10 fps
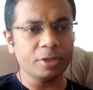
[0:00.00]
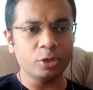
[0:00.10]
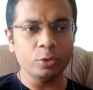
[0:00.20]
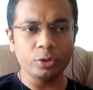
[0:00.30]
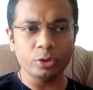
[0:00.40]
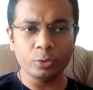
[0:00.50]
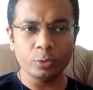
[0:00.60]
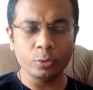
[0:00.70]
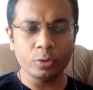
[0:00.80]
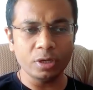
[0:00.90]

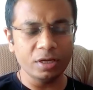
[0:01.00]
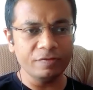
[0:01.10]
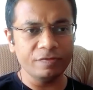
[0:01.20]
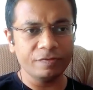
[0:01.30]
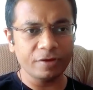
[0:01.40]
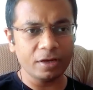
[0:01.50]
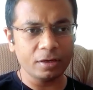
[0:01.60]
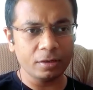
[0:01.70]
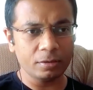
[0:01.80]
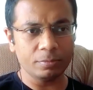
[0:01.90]
You live in
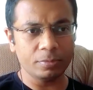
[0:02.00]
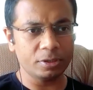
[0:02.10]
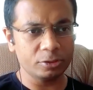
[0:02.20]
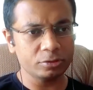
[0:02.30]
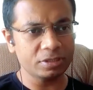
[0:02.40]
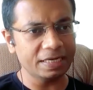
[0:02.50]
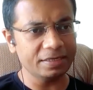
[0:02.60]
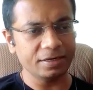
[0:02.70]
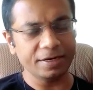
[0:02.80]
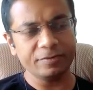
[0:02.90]
a
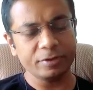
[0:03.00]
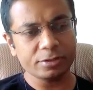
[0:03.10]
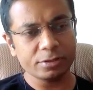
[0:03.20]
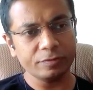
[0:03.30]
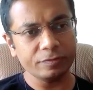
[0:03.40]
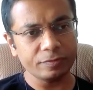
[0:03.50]
society, right, Vyshnav?